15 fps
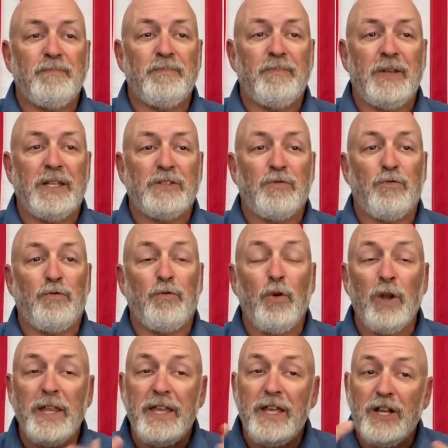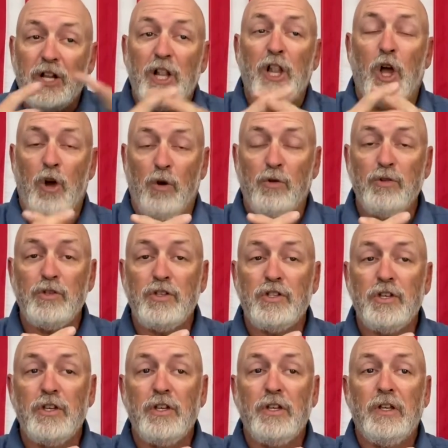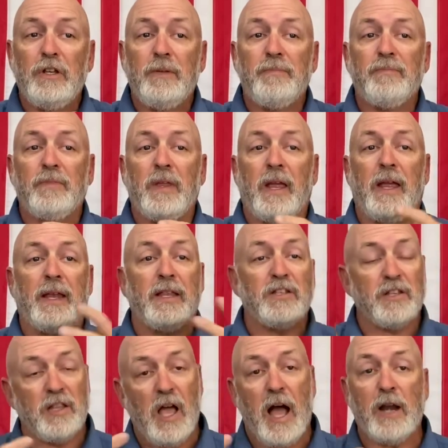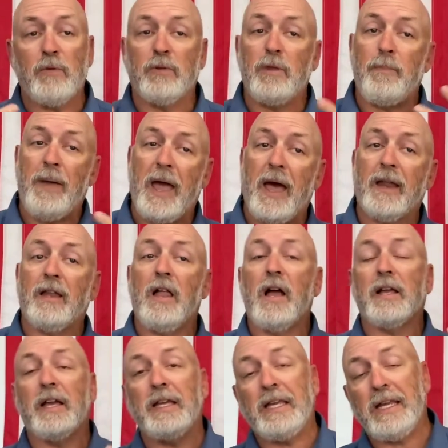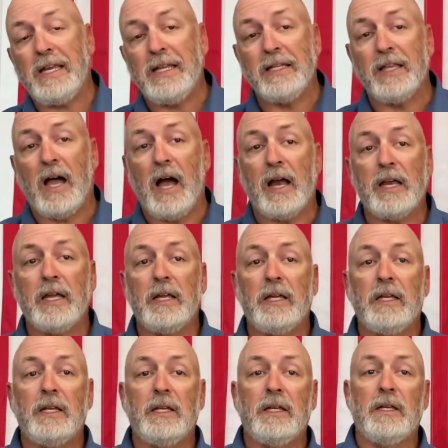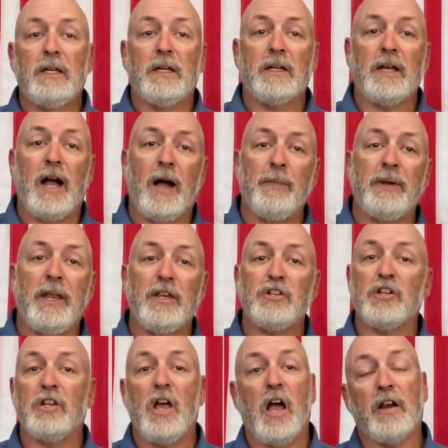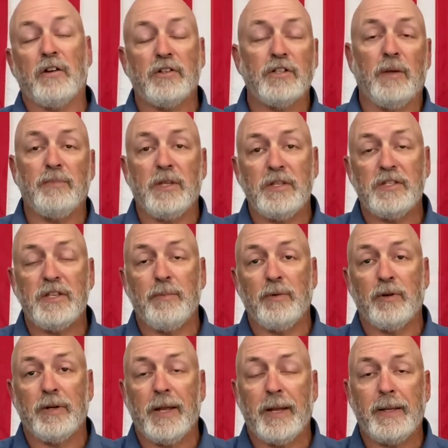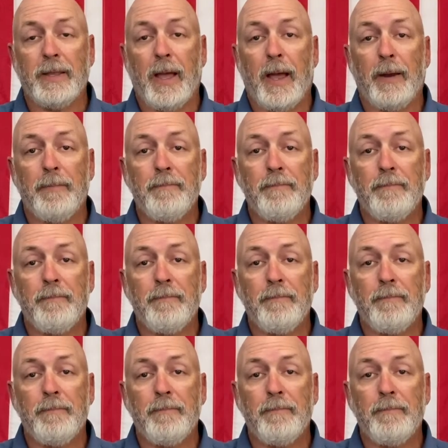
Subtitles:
It's fully enclosed and it's locked with a padlock, a key lock, combination lock, or something similar like that.